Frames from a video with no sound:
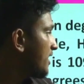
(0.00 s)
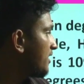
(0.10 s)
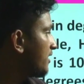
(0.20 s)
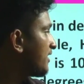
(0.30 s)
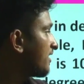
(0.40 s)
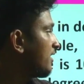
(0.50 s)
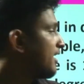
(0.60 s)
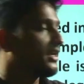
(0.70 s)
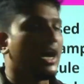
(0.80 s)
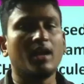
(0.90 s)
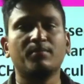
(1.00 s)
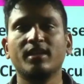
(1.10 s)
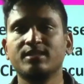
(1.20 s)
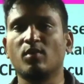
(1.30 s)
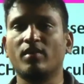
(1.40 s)
here, carbon
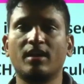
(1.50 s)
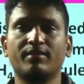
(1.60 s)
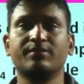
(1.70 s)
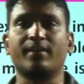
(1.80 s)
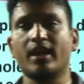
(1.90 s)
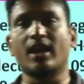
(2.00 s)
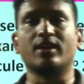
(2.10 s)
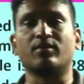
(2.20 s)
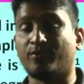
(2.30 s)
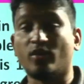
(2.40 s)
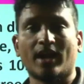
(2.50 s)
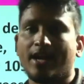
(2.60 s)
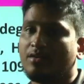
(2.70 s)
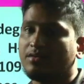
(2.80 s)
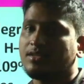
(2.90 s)
is bonded with 4
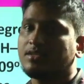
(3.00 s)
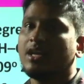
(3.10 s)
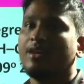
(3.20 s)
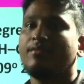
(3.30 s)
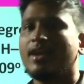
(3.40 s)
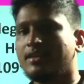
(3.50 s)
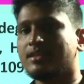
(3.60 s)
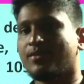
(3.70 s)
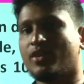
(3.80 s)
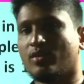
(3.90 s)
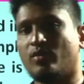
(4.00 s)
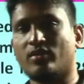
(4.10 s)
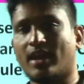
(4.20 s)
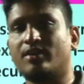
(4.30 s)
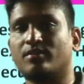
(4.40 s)
hydrogens. Where these four
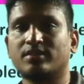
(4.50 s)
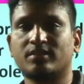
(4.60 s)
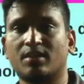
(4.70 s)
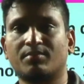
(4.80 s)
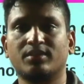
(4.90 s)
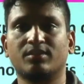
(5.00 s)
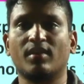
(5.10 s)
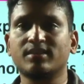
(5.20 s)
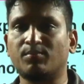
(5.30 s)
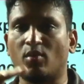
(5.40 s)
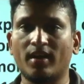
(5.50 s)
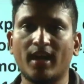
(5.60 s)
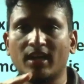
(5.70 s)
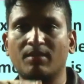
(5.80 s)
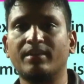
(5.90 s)
hydrogens are present, what is the bond
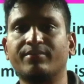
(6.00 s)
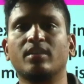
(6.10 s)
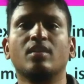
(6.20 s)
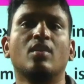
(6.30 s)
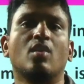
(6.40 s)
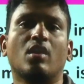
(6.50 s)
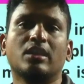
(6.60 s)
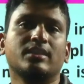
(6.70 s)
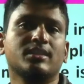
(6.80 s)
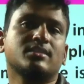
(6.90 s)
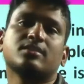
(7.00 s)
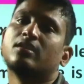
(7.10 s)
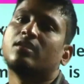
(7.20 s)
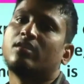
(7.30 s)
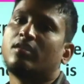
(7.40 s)
angle between all these
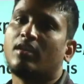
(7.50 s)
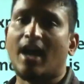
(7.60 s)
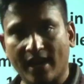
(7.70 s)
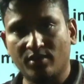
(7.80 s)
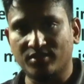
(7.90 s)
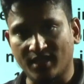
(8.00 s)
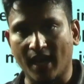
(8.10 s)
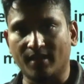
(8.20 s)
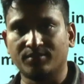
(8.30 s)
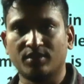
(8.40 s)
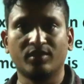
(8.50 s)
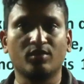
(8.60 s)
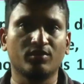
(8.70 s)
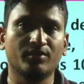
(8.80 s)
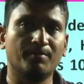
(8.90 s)
hydrogen atoms? So you
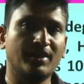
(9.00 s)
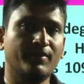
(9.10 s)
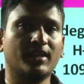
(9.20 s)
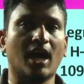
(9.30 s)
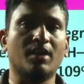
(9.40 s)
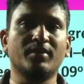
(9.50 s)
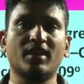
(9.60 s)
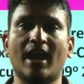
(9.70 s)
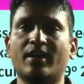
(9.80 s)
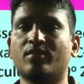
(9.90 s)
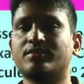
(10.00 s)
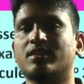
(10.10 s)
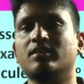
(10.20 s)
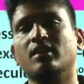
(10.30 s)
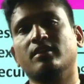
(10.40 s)
know, between carbon and
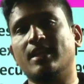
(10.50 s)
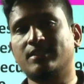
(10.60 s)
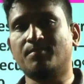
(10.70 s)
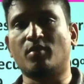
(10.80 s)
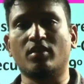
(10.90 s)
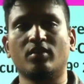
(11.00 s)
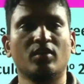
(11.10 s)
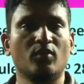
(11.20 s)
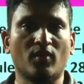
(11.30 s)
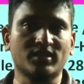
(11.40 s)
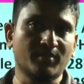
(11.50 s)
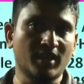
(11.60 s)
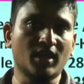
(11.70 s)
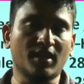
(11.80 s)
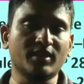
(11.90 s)
hydrogen there is a bond. What's the
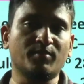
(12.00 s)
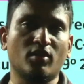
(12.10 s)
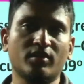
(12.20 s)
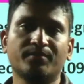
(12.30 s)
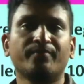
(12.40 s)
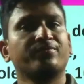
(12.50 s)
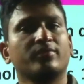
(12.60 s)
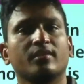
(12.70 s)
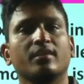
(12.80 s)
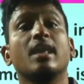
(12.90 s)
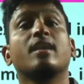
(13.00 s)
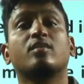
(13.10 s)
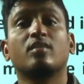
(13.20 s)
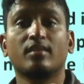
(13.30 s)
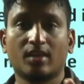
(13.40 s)
meaning of the bond?
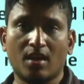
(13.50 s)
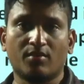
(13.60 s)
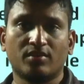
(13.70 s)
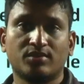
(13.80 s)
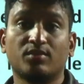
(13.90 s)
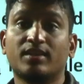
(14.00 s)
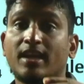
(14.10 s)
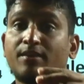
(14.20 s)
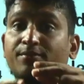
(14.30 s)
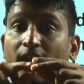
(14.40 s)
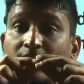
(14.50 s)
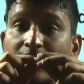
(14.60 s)
Electron cloud. So they can find the